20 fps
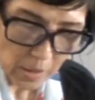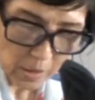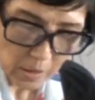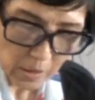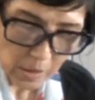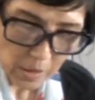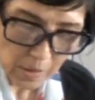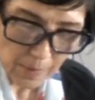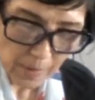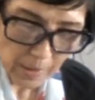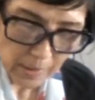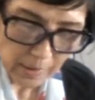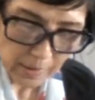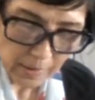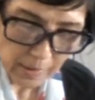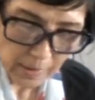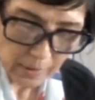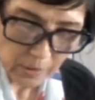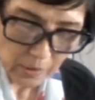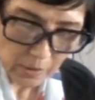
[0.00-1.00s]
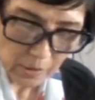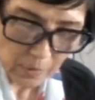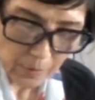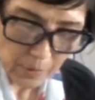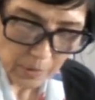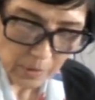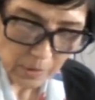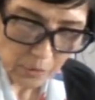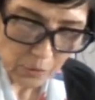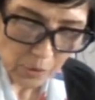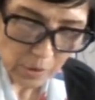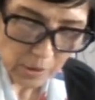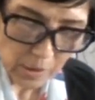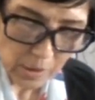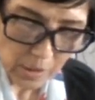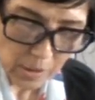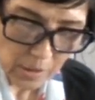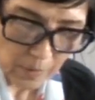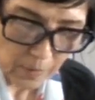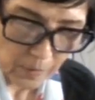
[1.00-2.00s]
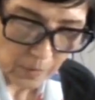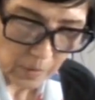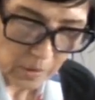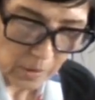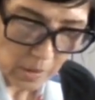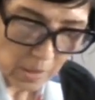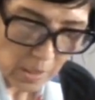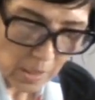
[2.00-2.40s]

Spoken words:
he must let her be redeemed.